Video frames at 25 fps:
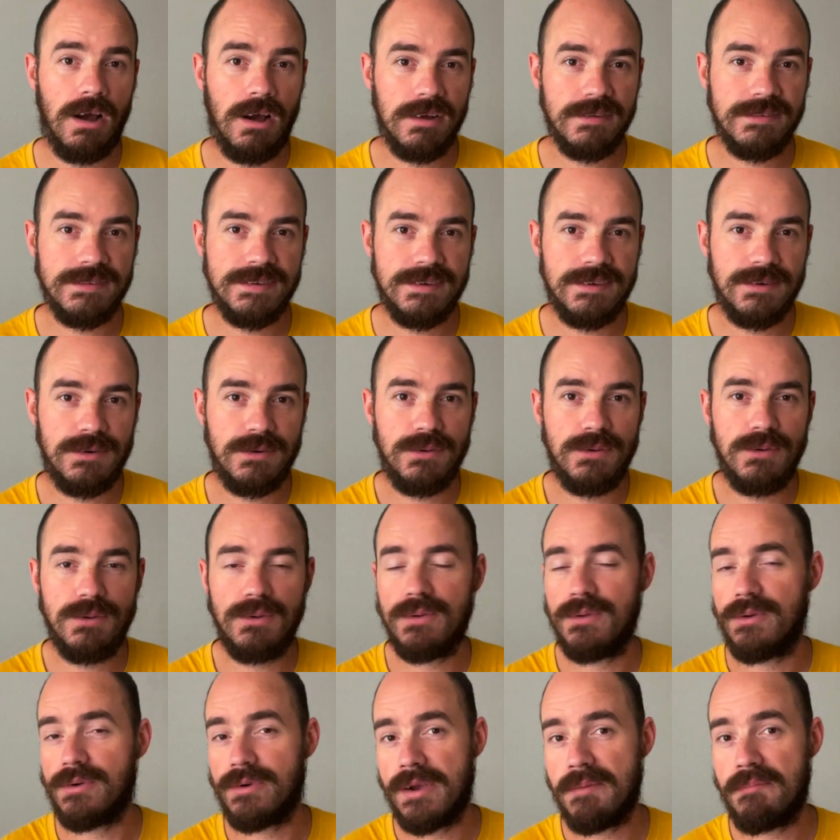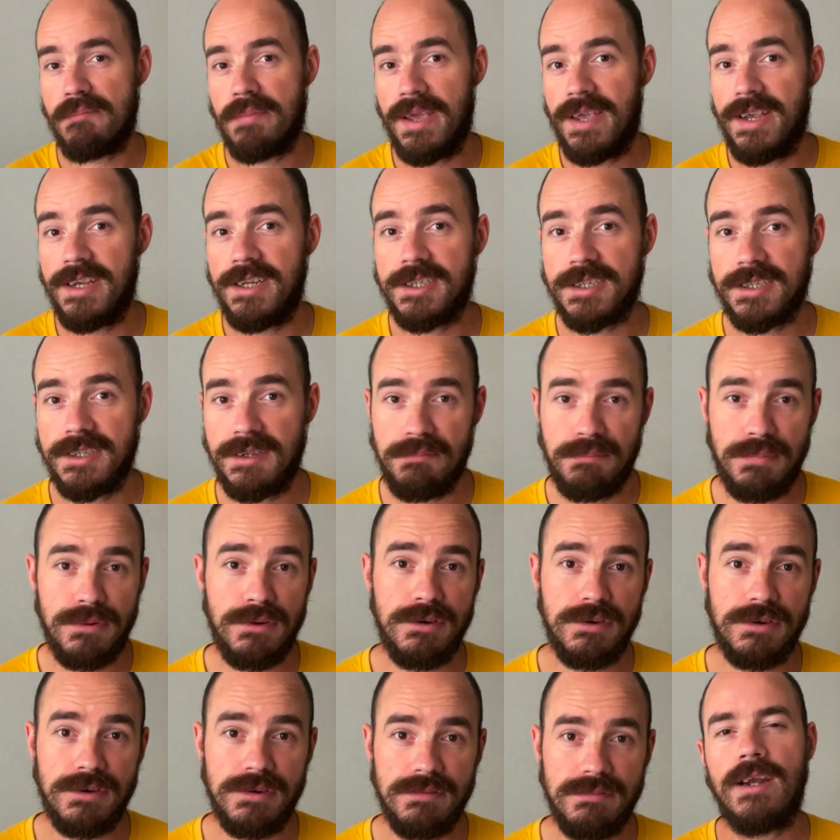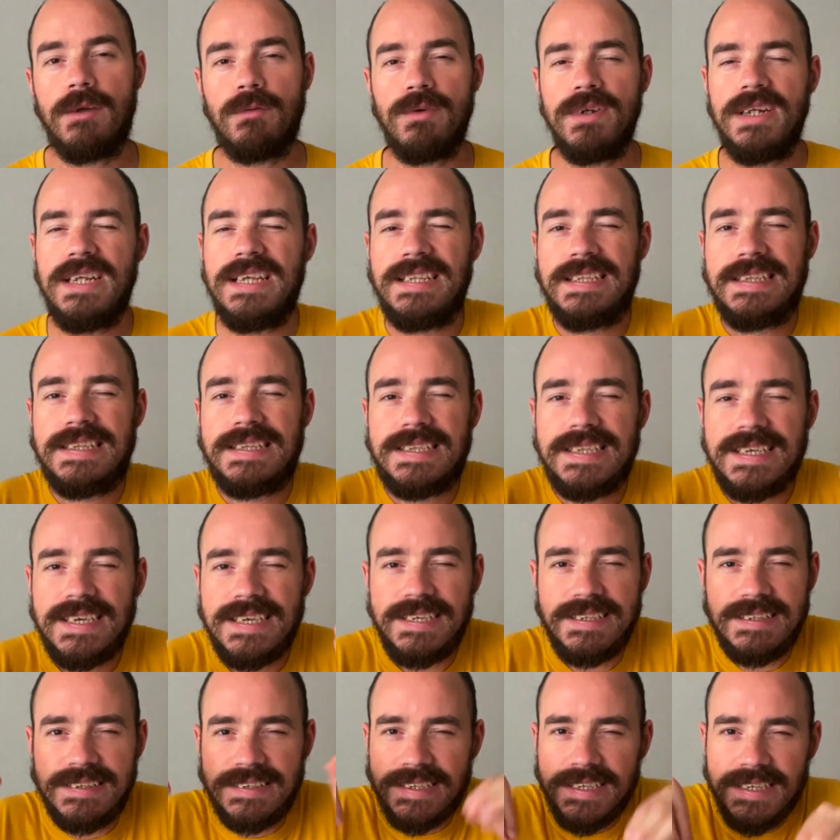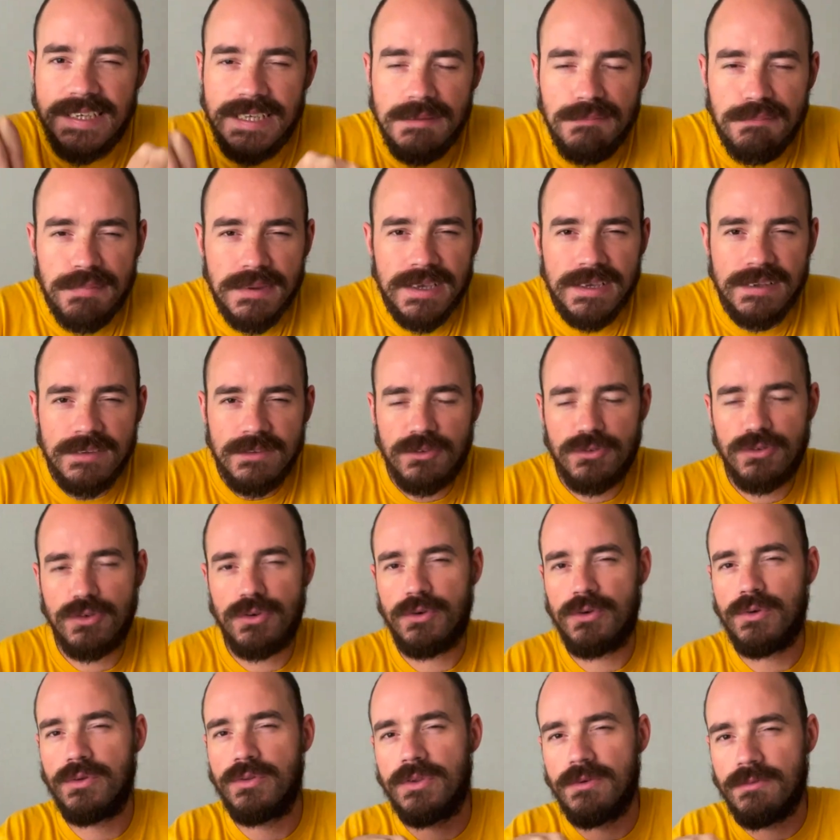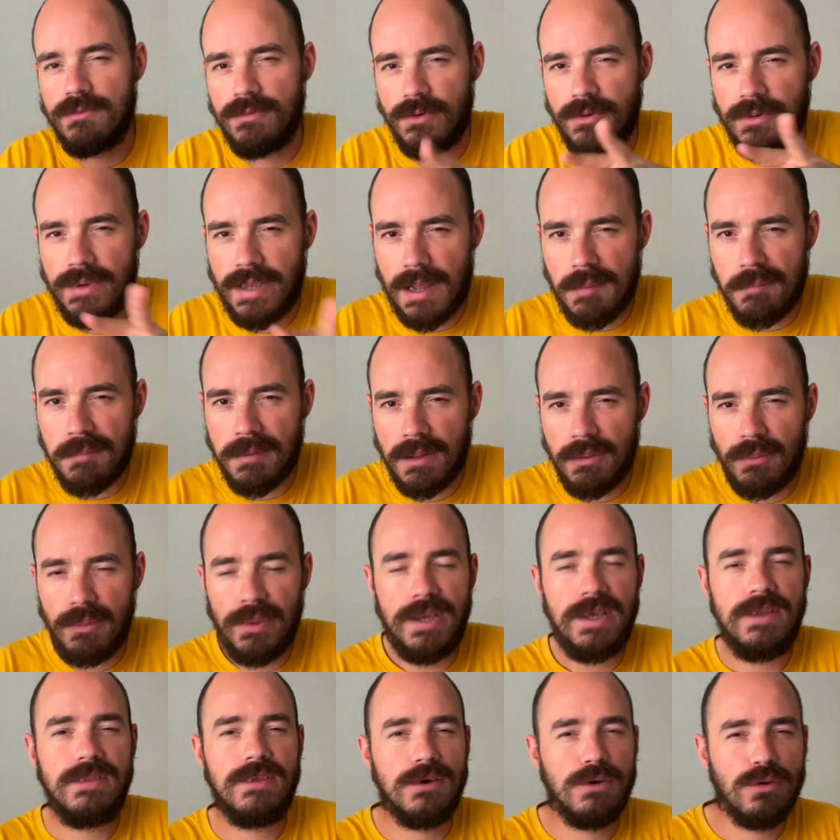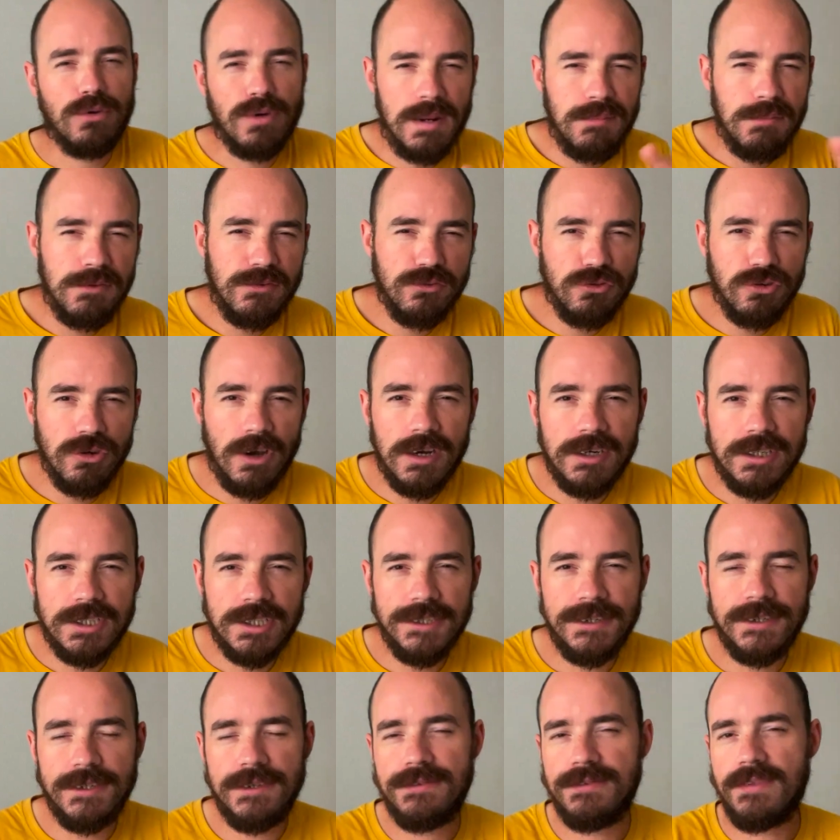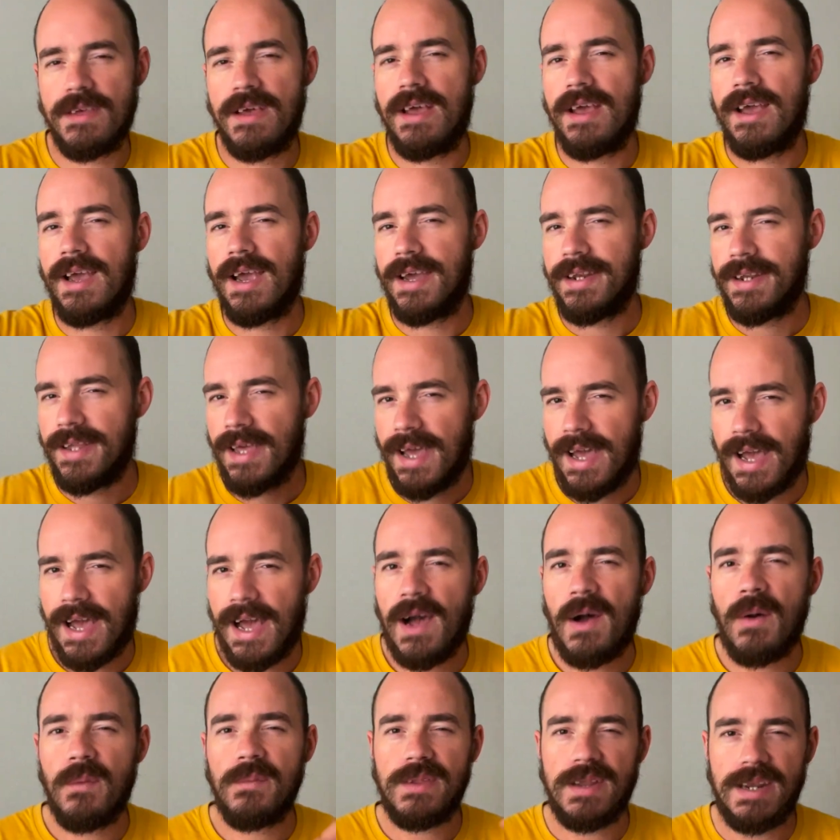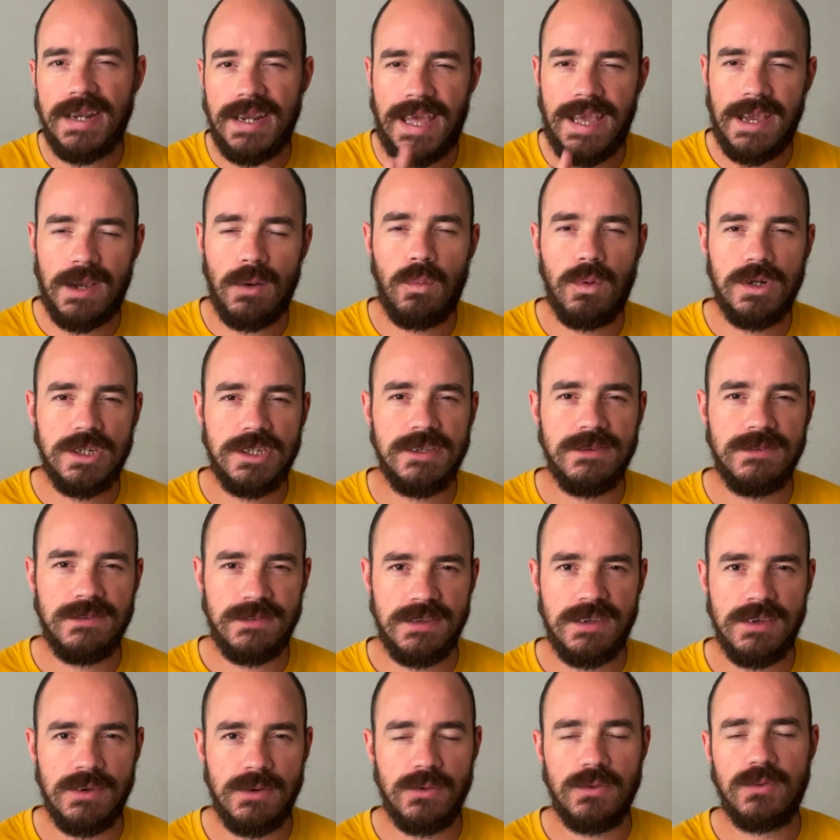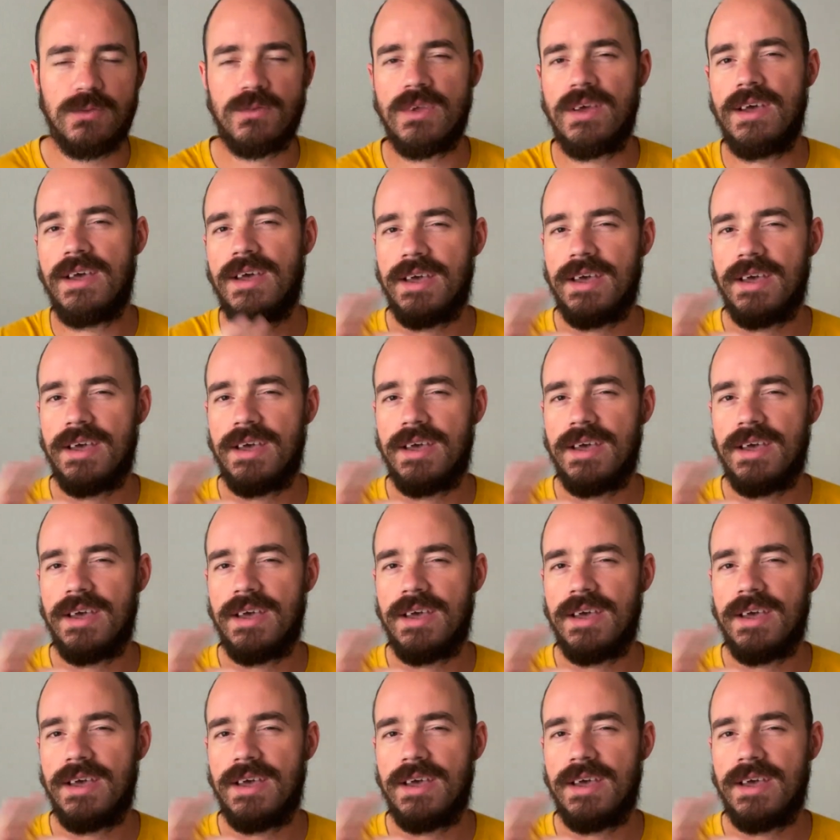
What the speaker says: article or a page in a book, and really dig deep into the vocabulary, the grammar structures, and how the language is used